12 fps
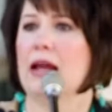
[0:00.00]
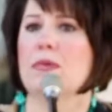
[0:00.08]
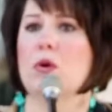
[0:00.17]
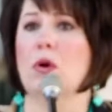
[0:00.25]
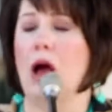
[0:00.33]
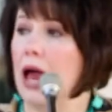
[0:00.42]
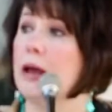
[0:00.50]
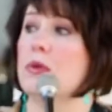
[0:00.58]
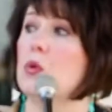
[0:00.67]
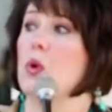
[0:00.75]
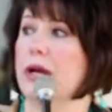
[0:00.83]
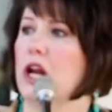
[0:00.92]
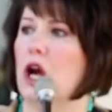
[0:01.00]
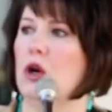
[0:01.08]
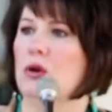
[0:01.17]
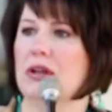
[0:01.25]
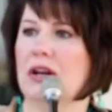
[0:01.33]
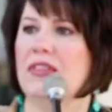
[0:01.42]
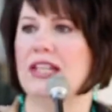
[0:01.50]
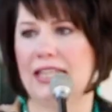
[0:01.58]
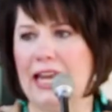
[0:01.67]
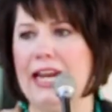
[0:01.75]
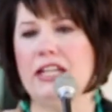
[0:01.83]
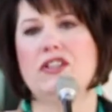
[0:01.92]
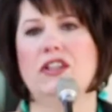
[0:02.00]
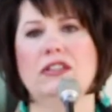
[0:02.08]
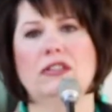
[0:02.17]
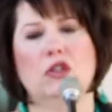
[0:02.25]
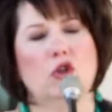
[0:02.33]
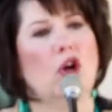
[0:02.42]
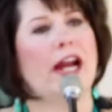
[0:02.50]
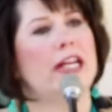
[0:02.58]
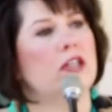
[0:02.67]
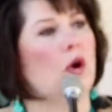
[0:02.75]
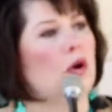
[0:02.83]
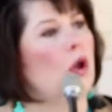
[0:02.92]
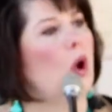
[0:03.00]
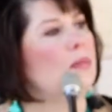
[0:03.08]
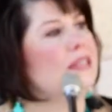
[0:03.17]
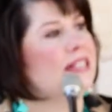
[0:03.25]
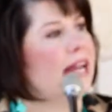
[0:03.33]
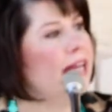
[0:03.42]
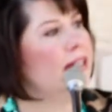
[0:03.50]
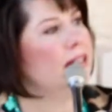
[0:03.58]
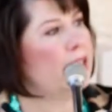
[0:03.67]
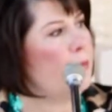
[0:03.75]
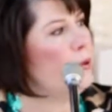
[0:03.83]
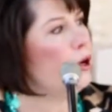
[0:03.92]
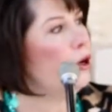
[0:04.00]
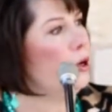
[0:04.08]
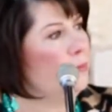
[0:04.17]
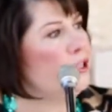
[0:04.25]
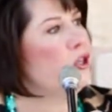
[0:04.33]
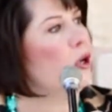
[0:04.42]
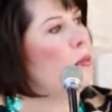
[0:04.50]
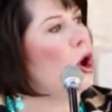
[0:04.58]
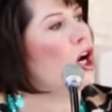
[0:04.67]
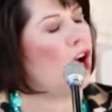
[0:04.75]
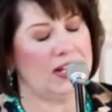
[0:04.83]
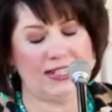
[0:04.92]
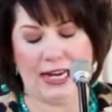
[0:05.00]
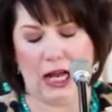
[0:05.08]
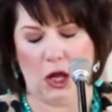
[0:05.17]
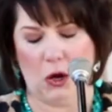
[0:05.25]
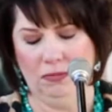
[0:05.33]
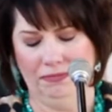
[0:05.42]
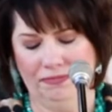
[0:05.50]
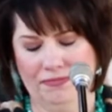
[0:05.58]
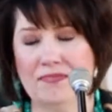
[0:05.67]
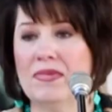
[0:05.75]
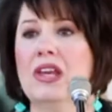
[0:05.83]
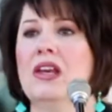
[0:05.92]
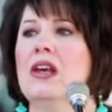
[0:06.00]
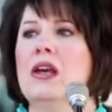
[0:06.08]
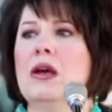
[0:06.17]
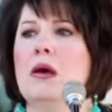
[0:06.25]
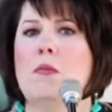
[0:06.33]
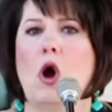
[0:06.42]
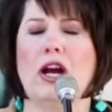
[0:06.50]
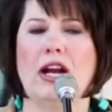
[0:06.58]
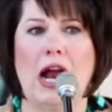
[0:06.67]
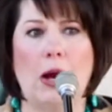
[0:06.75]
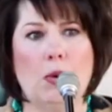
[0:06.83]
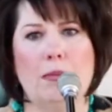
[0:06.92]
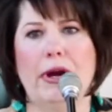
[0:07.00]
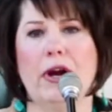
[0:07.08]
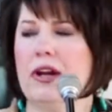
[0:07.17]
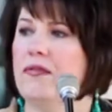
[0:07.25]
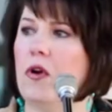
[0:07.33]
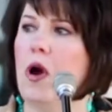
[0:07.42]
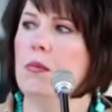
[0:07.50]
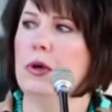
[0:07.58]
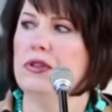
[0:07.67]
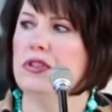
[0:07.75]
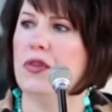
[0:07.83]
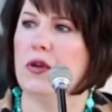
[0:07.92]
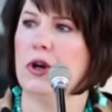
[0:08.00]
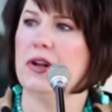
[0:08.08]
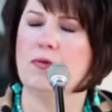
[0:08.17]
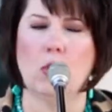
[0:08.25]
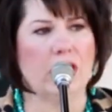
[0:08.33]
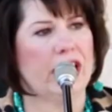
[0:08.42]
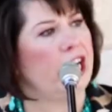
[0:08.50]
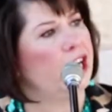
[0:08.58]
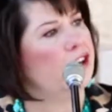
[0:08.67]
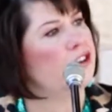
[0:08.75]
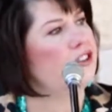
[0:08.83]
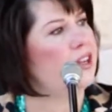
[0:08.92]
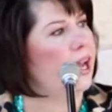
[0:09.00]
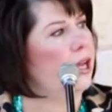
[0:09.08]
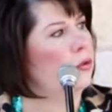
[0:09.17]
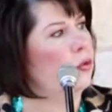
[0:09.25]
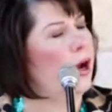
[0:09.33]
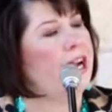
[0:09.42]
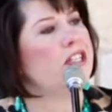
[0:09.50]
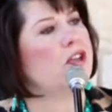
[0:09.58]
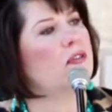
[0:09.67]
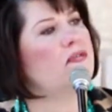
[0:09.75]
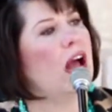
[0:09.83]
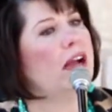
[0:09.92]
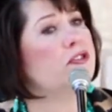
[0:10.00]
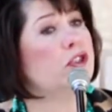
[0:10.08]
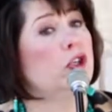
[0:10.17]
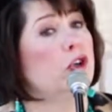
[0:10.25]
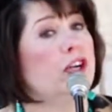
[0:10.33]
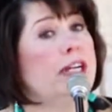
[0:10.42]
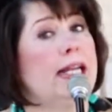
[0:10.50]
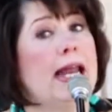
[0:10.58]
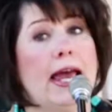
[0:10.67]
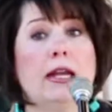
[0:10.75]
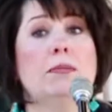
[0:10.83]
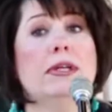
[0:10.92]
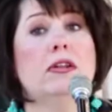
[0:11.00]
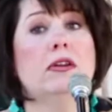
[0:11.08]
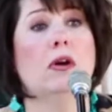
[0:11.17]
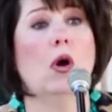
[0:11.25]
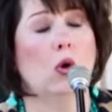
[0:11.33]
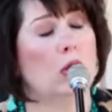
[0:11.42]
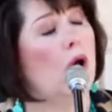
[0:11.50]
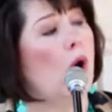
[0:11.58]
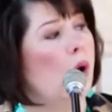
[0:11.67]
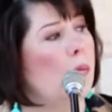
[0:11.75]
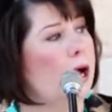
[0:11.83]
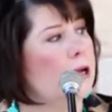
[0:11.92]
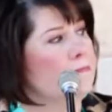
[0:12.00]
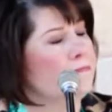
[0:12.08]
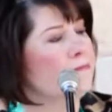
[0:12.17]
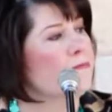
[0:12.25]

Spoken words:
am the widow of the late, great Oklahoma State Labor Commissioner Mark Costello. Mark and I were married for almost 34 years and raised our 5 children in Edmond, Oklahoma.